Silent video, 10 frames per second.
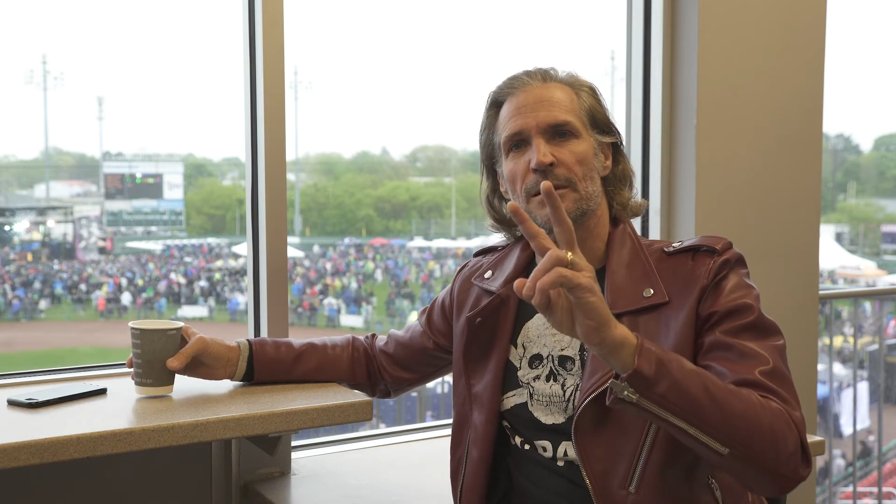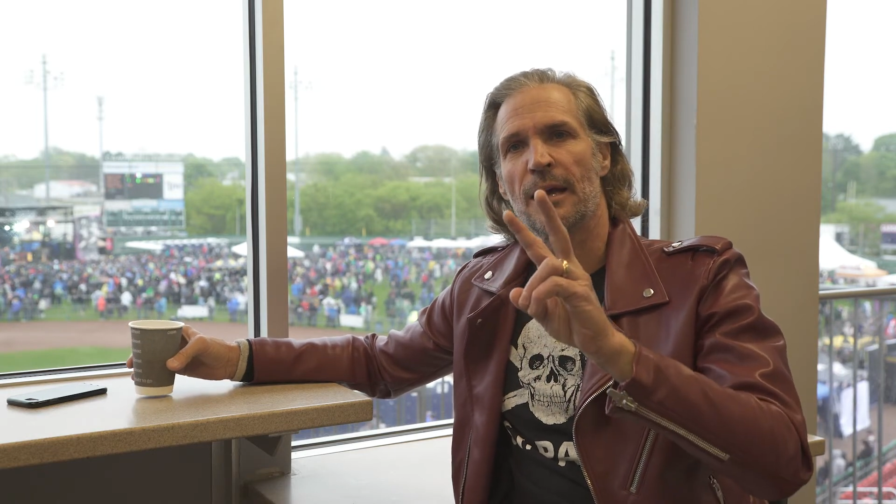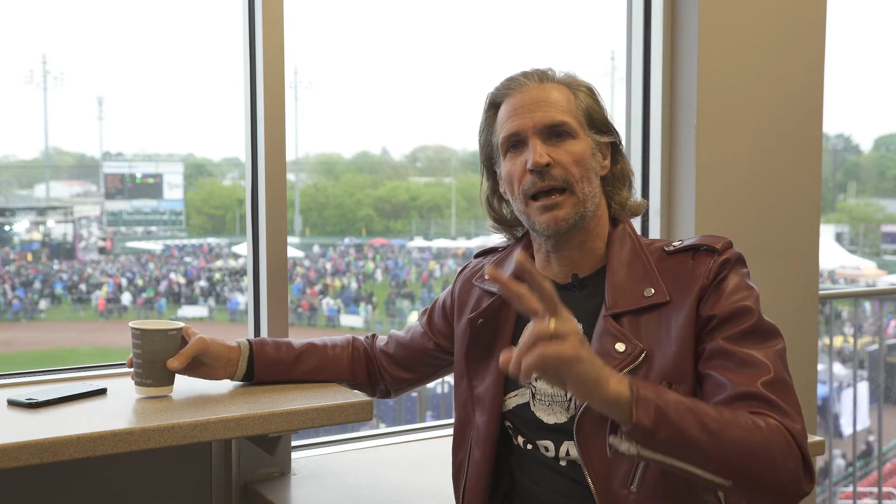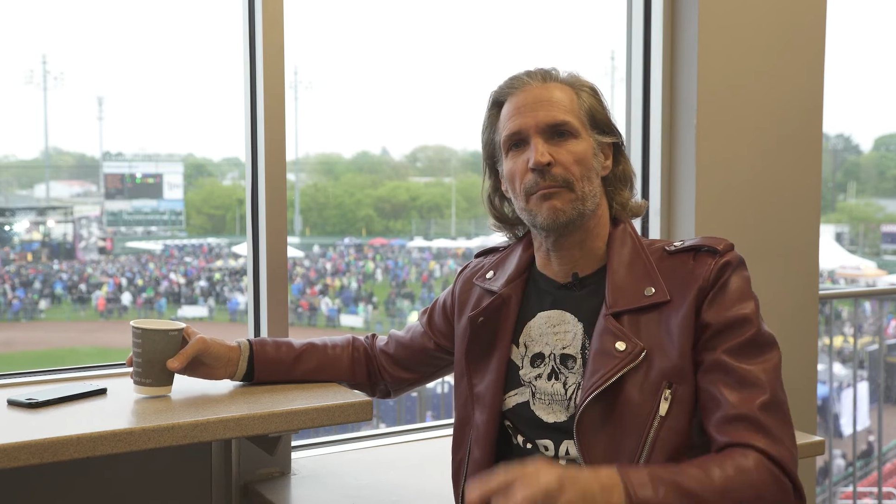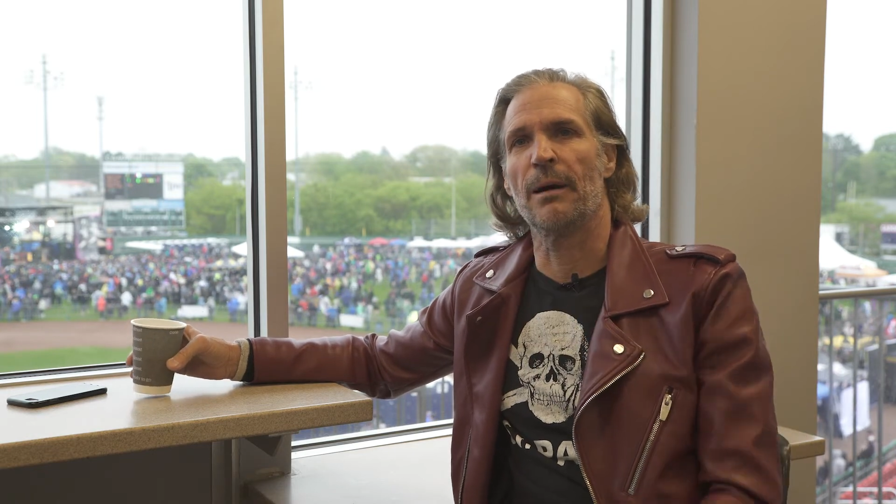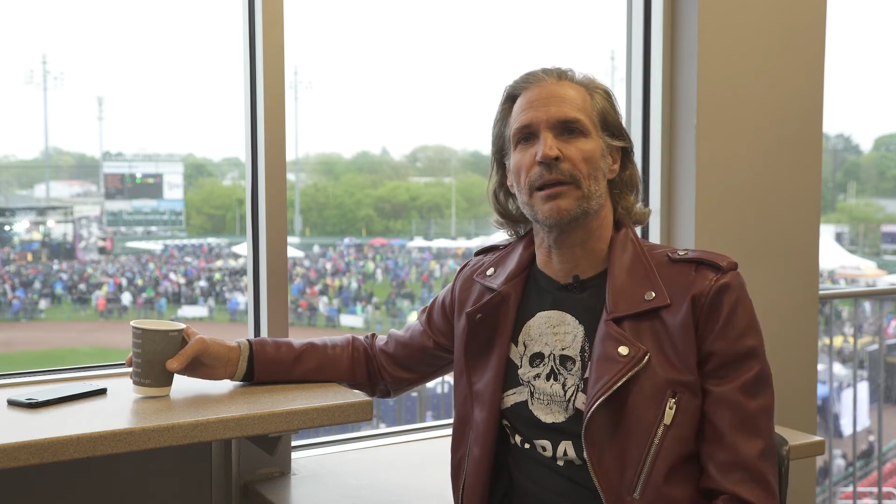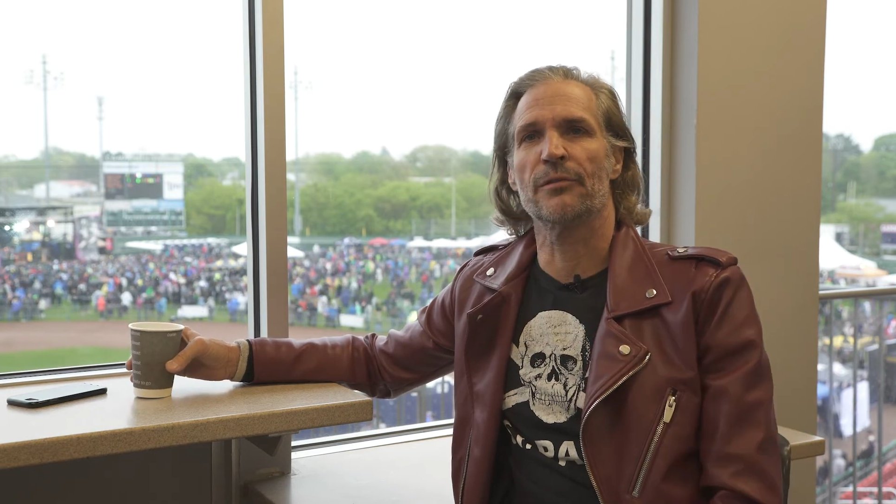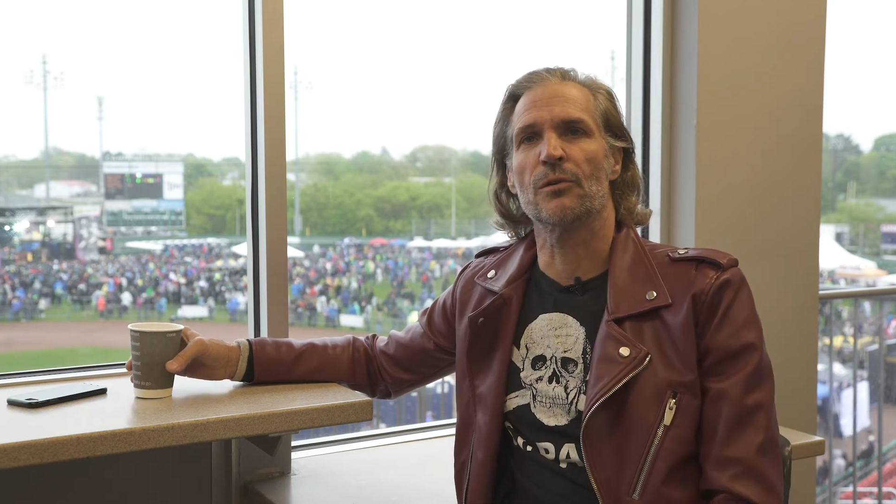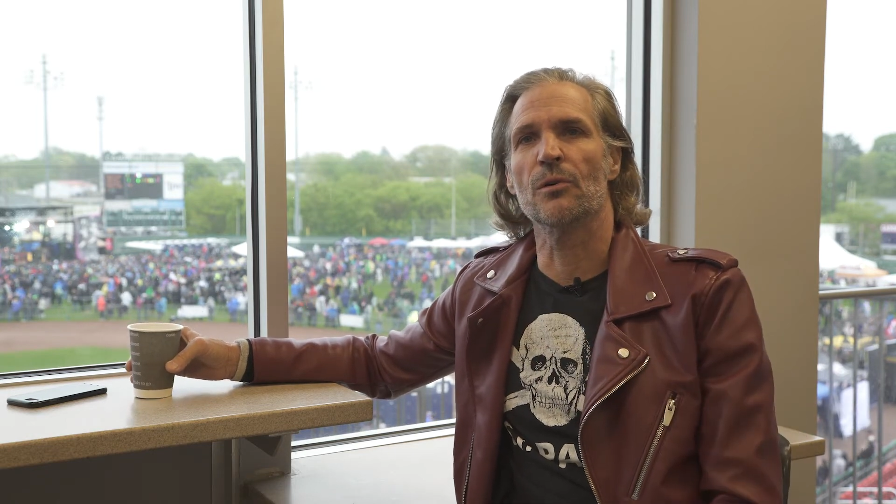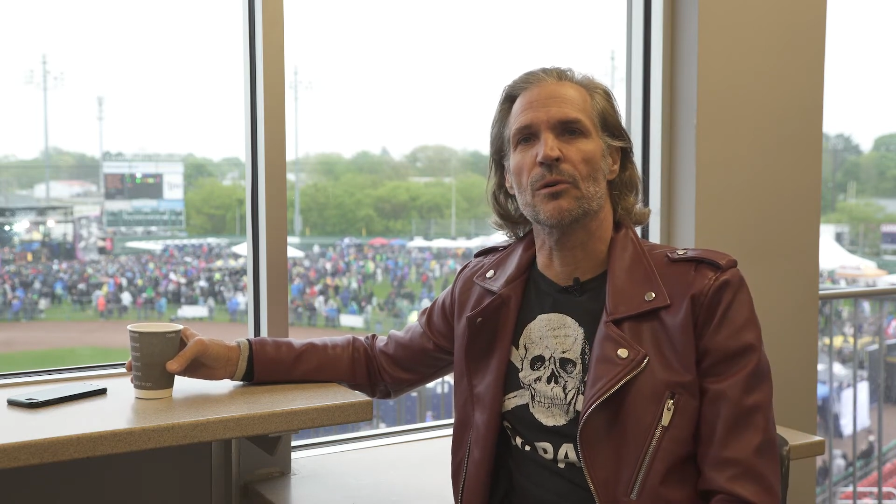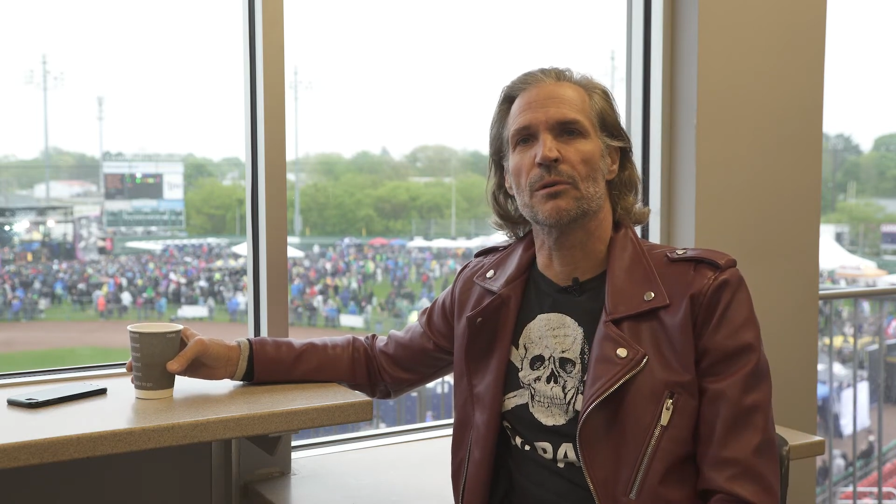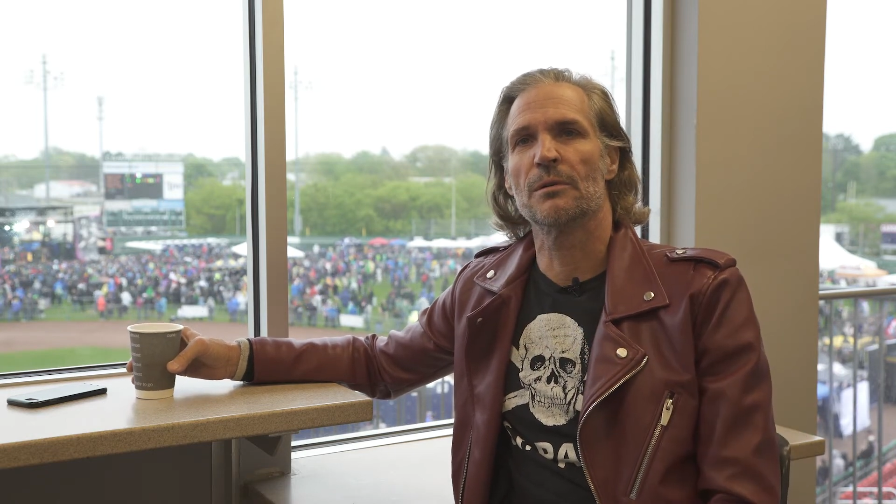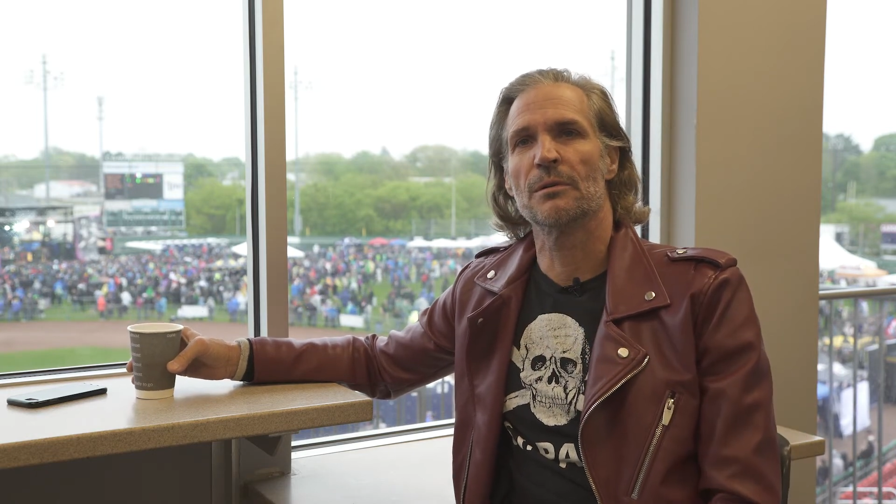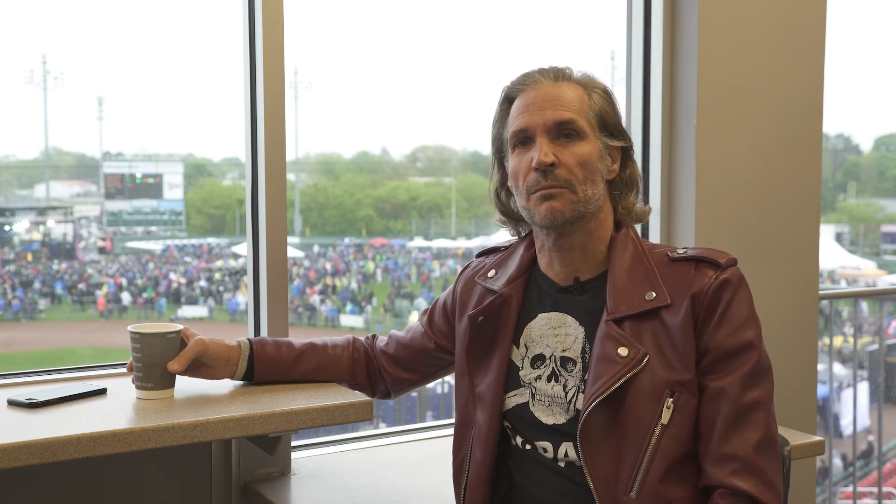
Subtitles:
at my school.